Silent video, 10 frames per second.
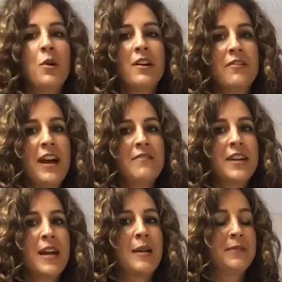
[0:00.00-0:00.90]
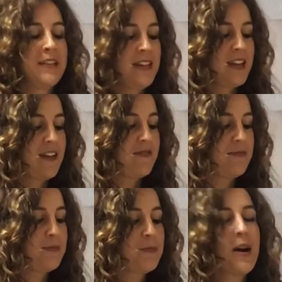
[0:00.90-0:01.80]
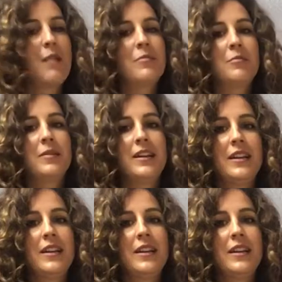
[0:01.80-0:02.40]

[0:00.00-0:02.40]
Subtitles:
or 5 times. I think I've probably